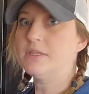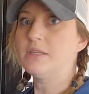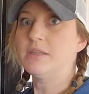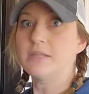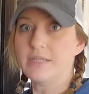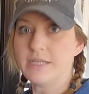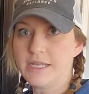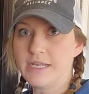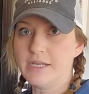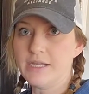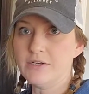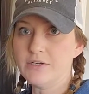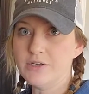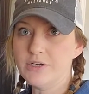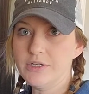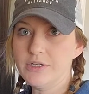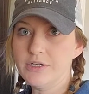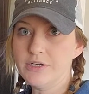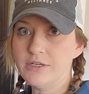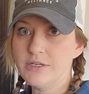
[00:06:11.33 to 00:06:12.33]
The
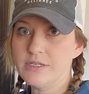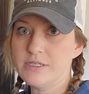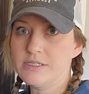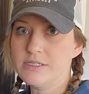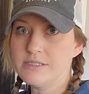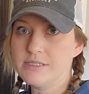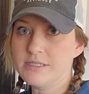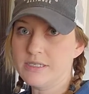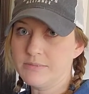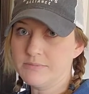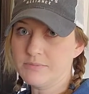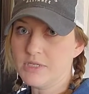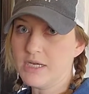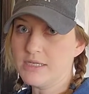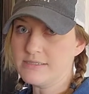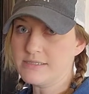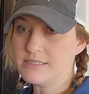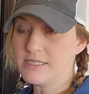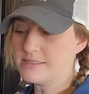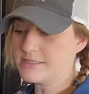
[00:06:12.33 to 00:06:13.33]
canner is done
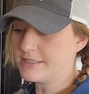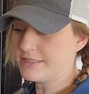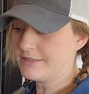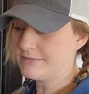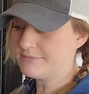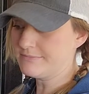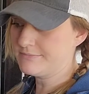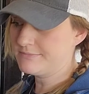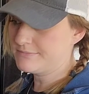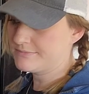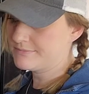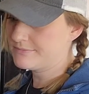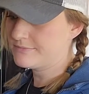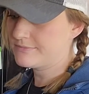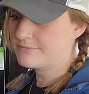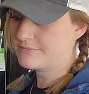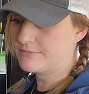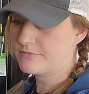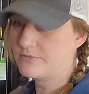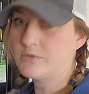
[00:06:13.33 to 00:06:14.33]
processing.
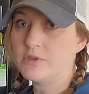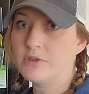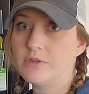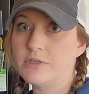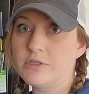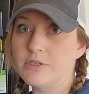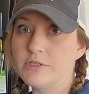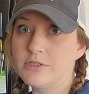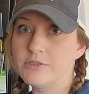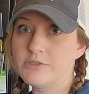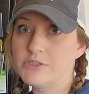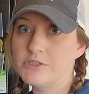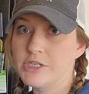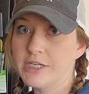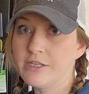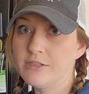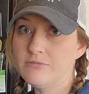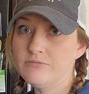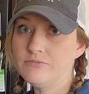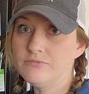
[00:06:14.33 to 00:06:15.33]
The
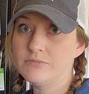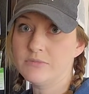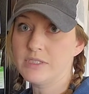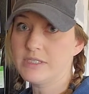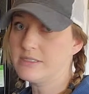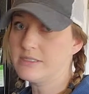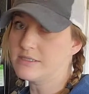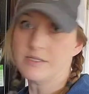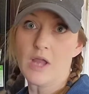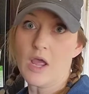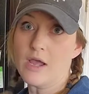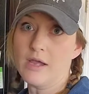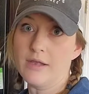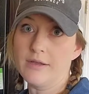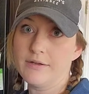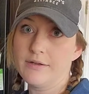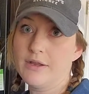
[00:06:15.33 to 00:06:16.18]
chicken is not.